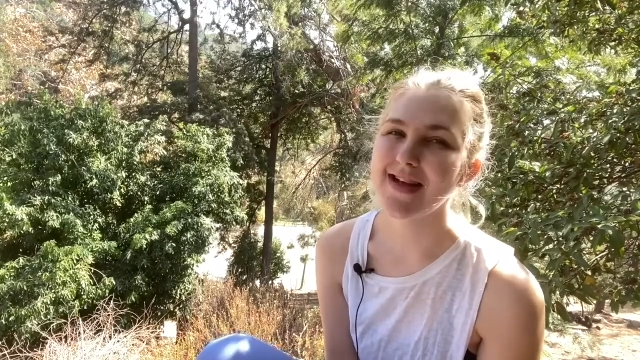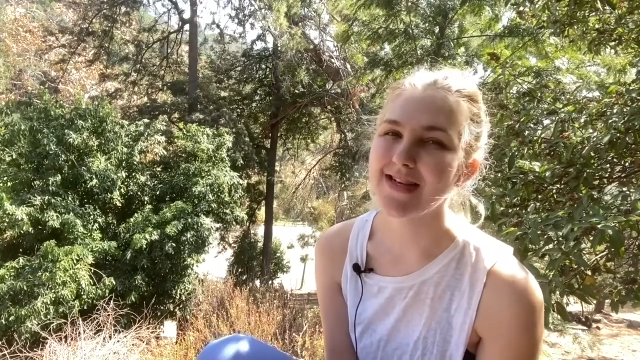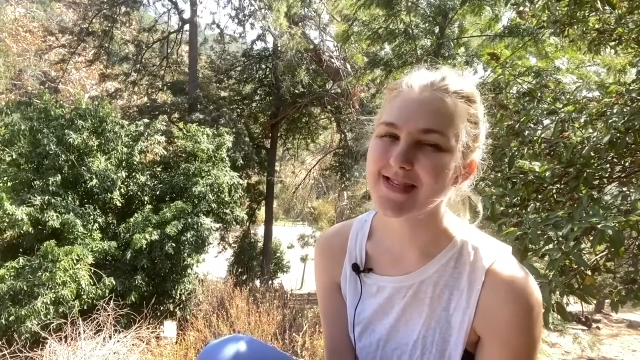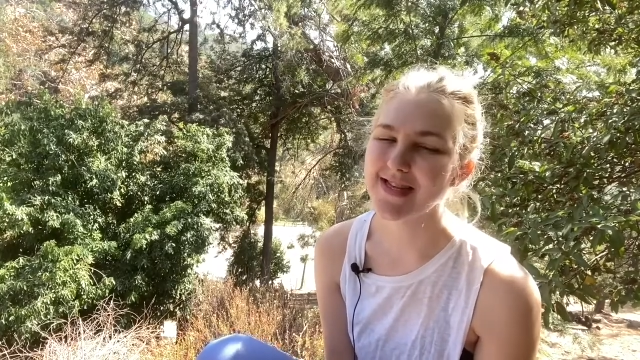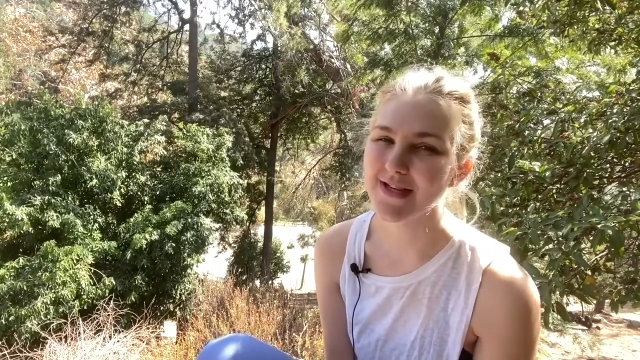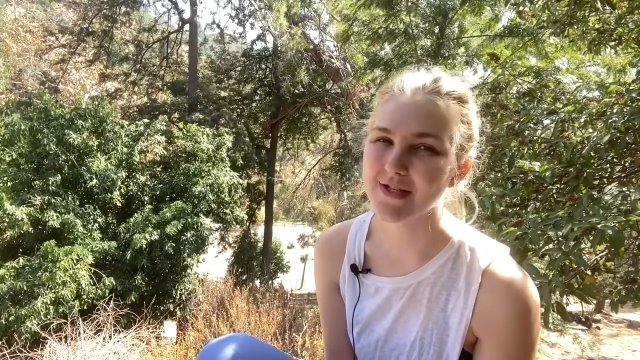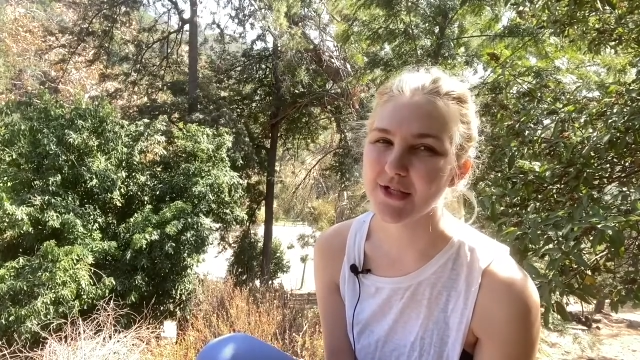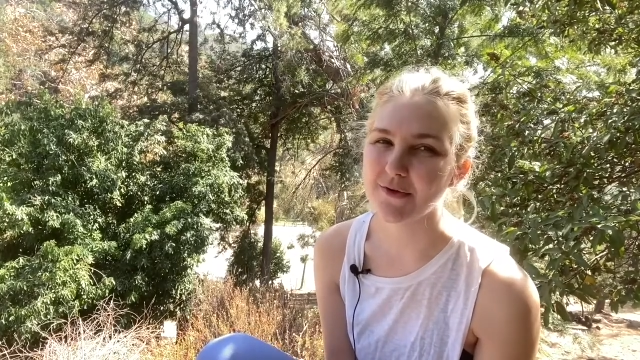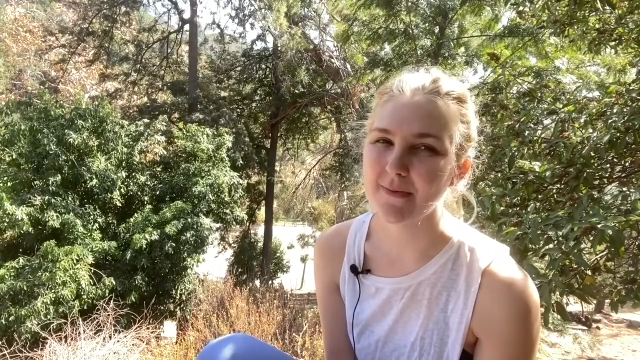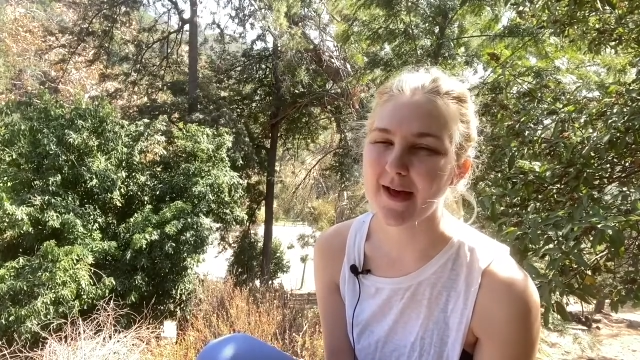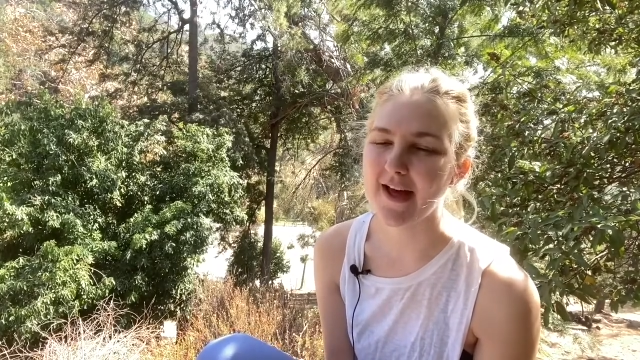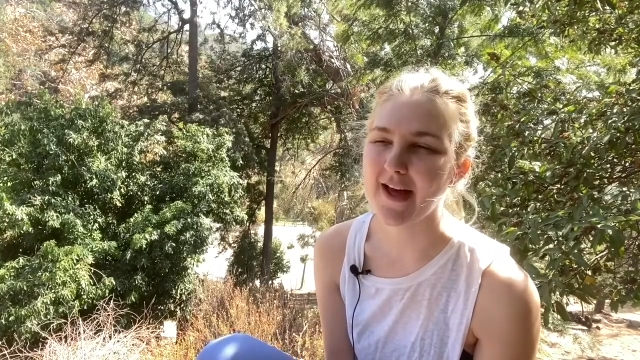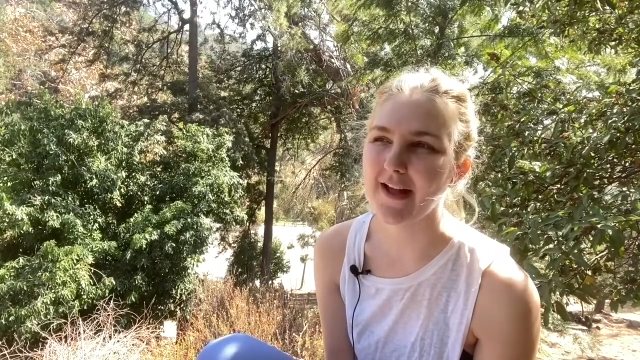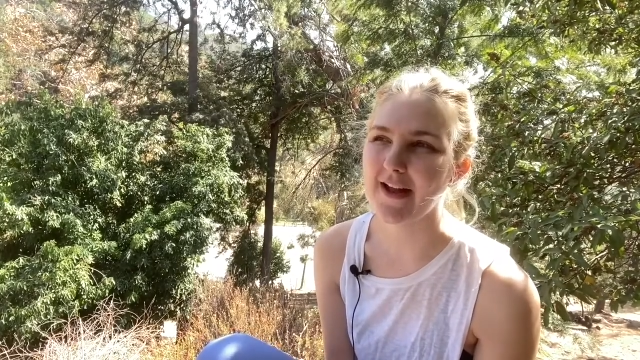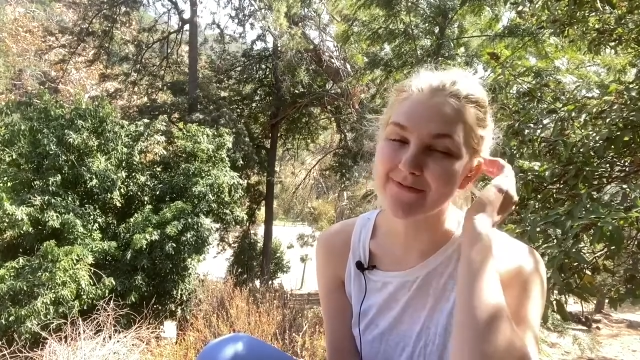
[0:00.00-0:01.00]
It's not too
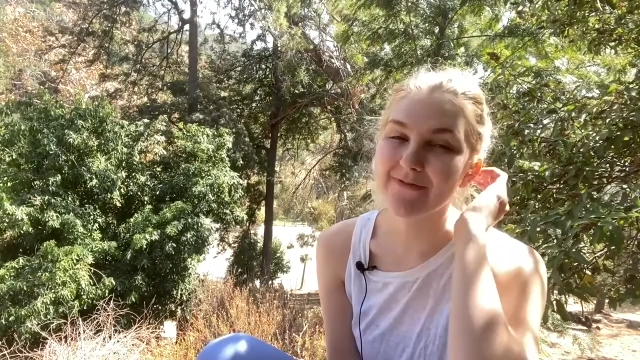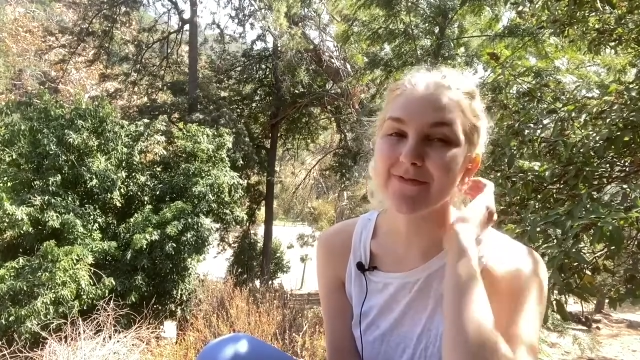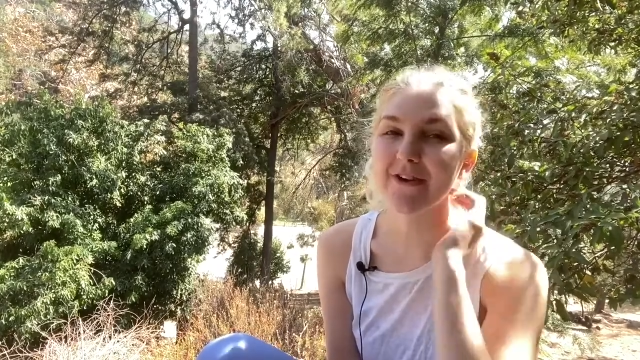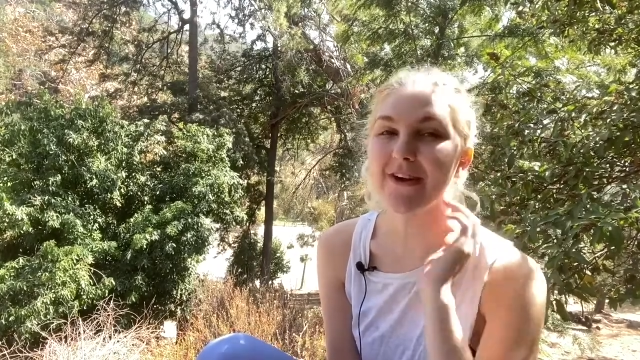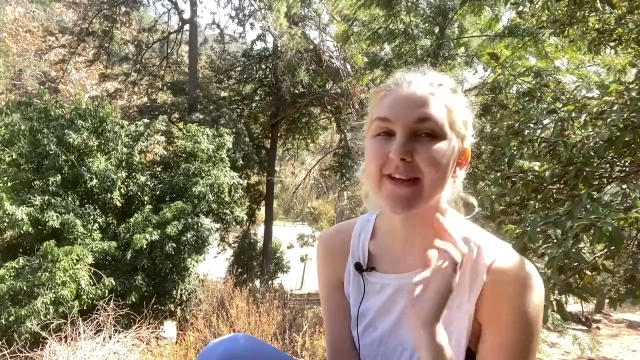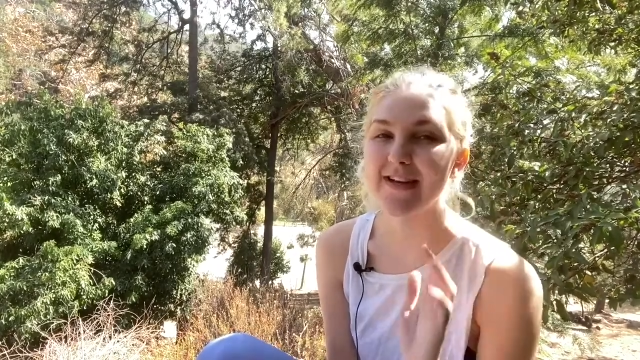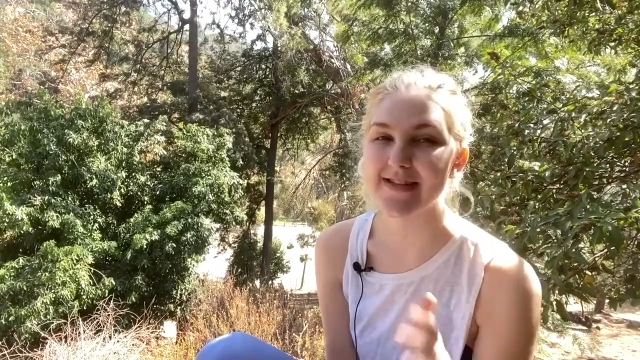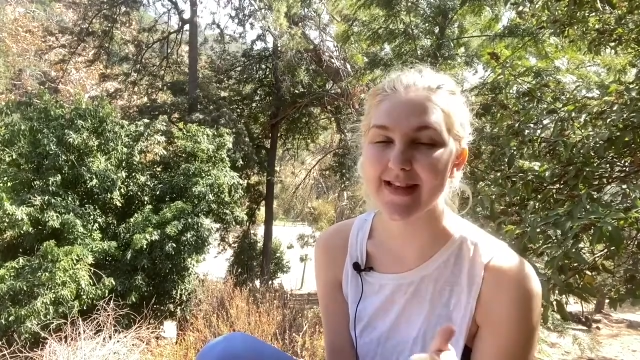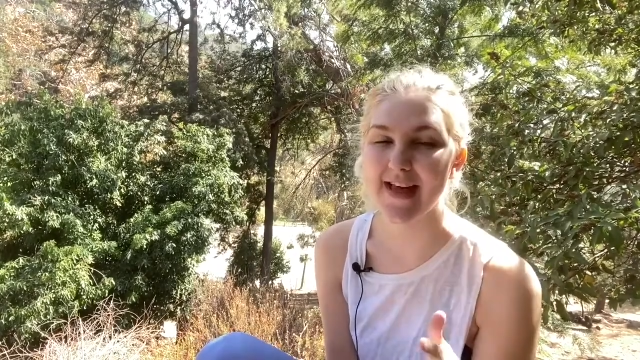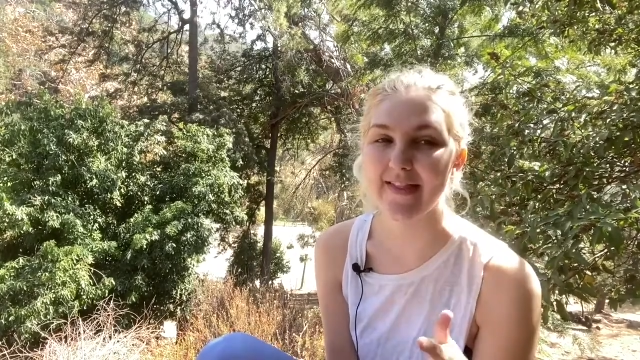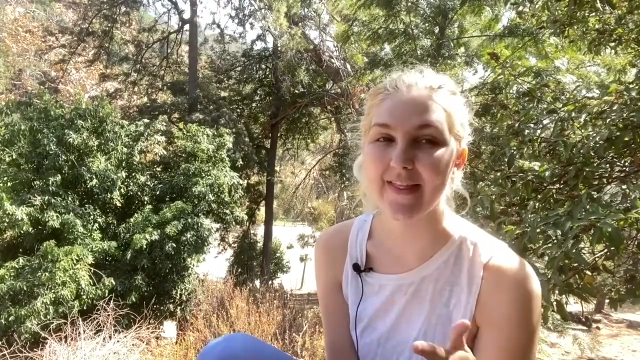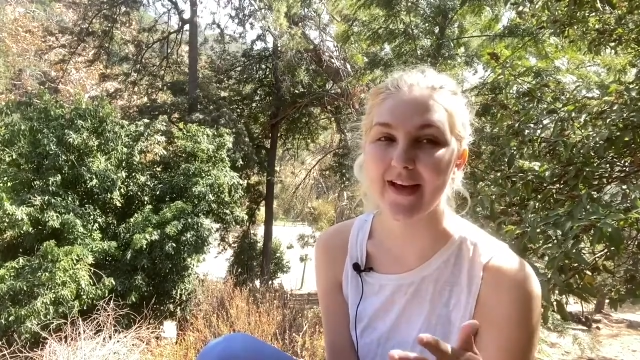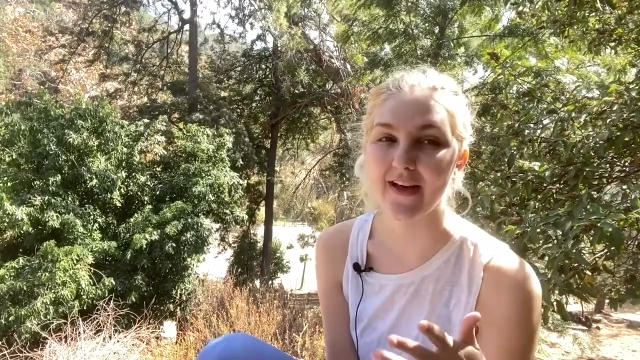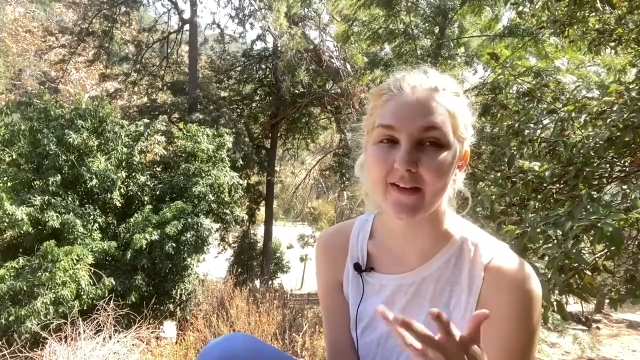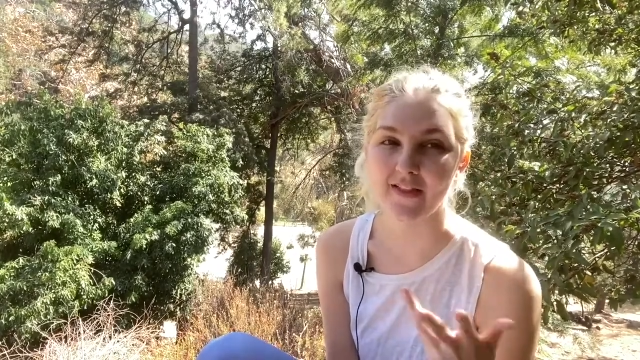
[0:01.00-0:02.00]
bad. Realize that like a